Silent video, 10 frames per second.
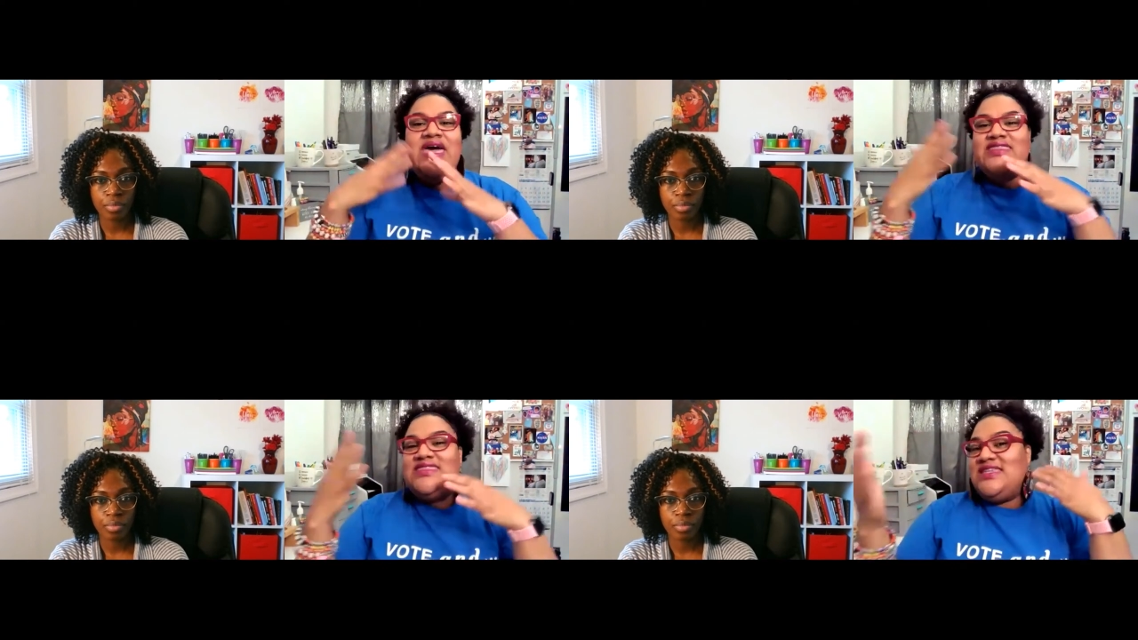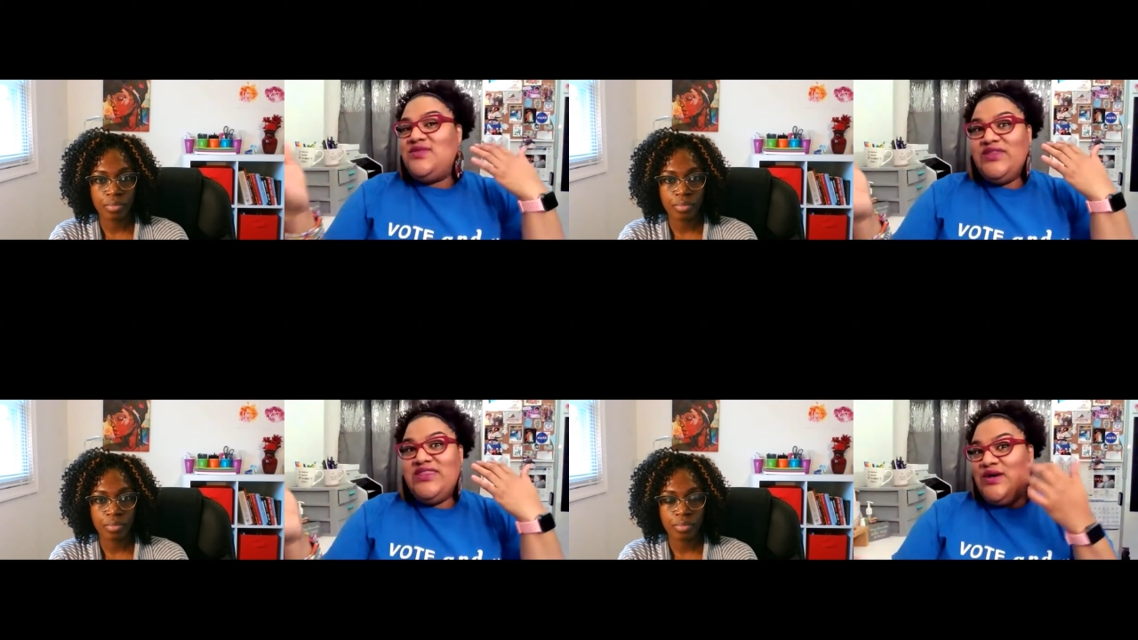Speaker 1: Then
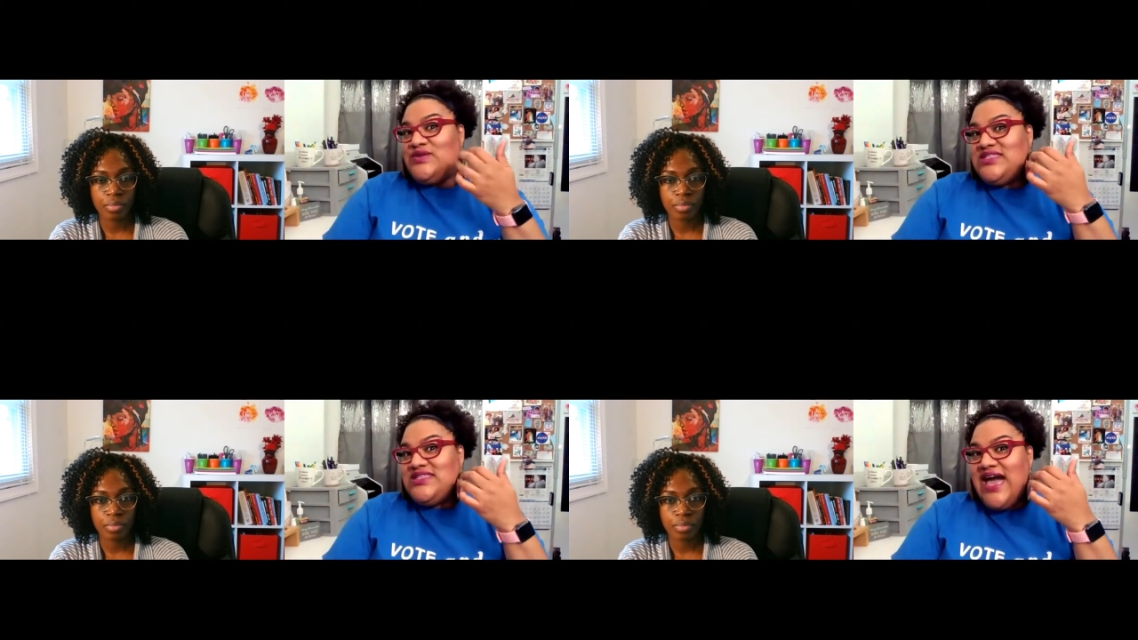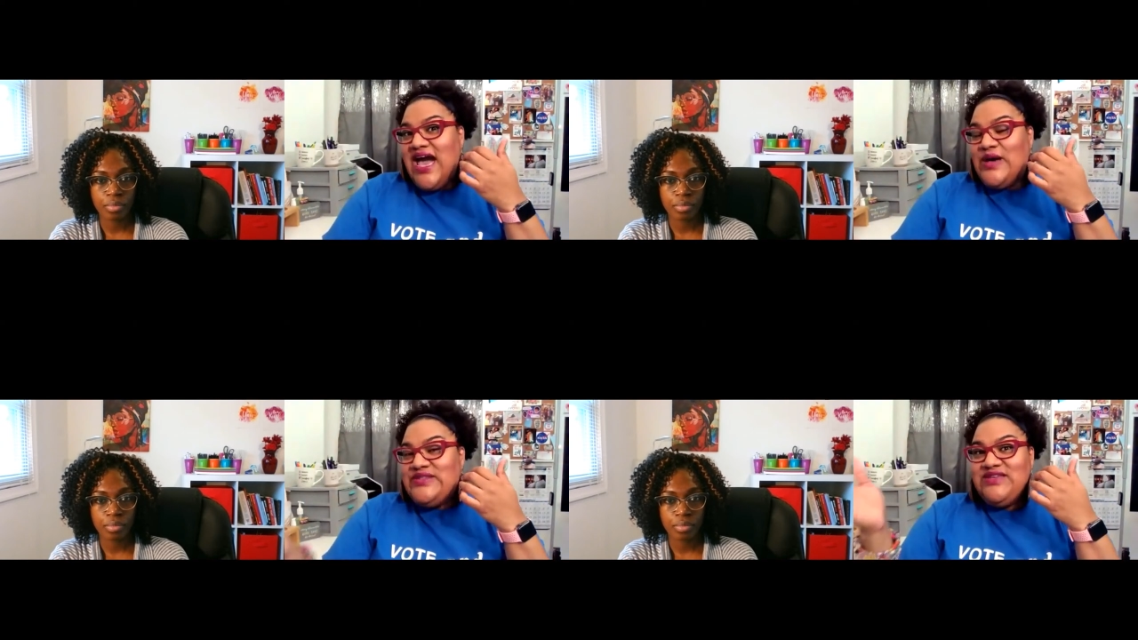when they go to the
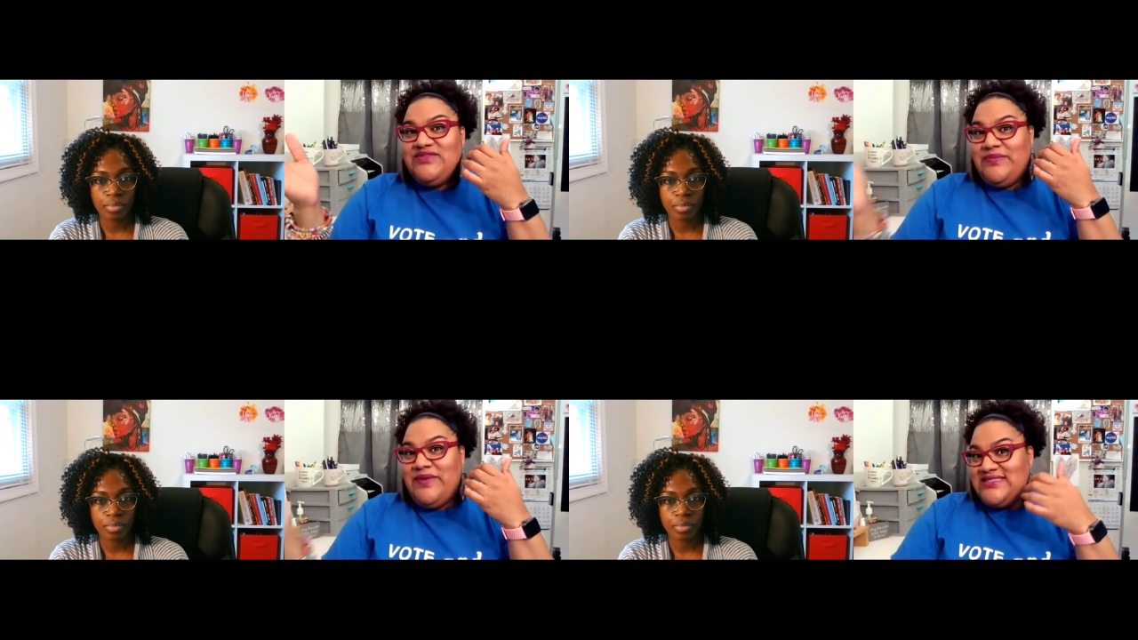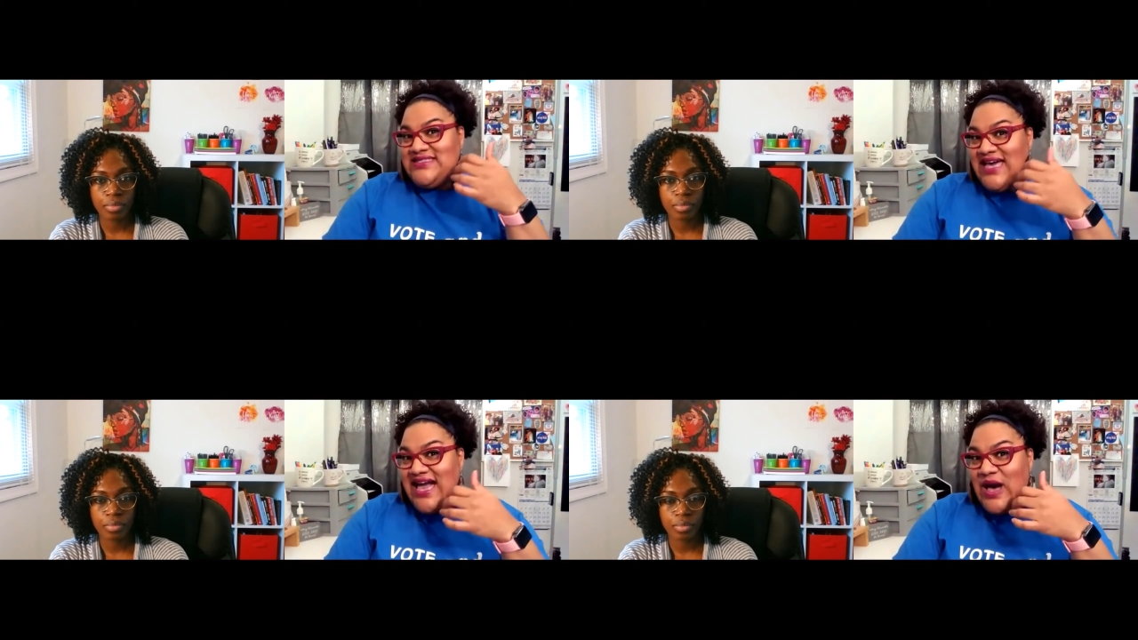House, if they pass
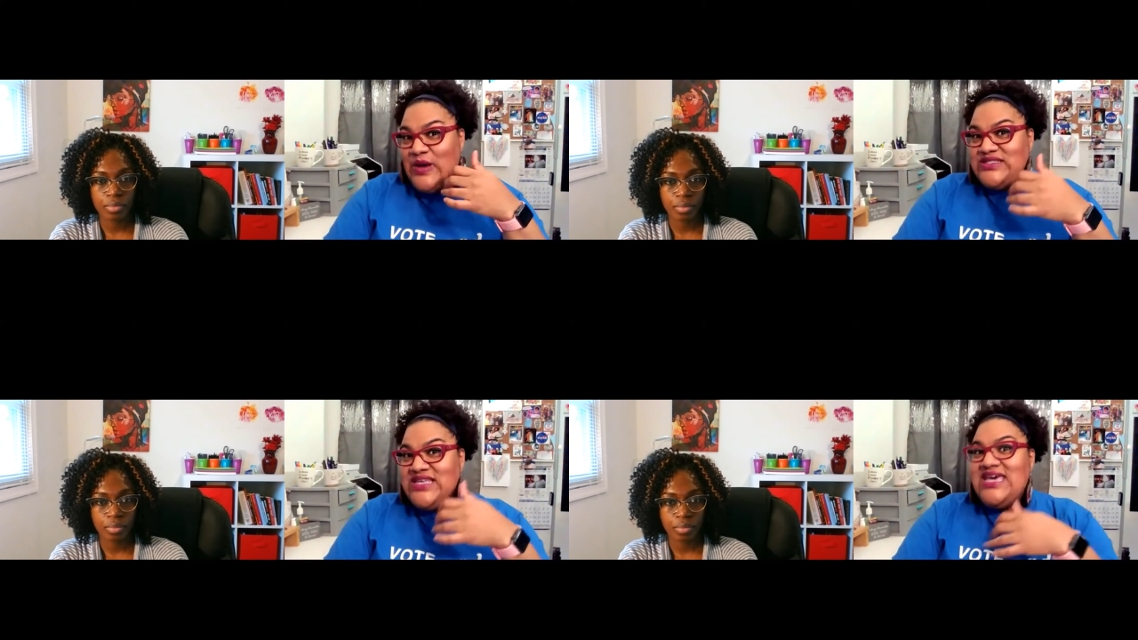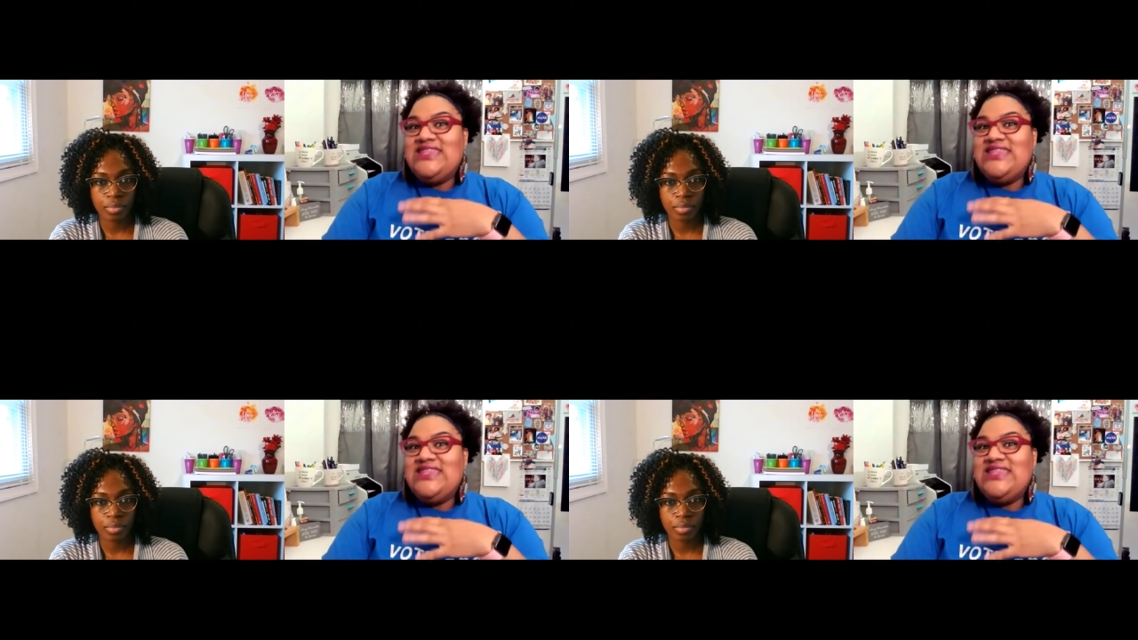the House,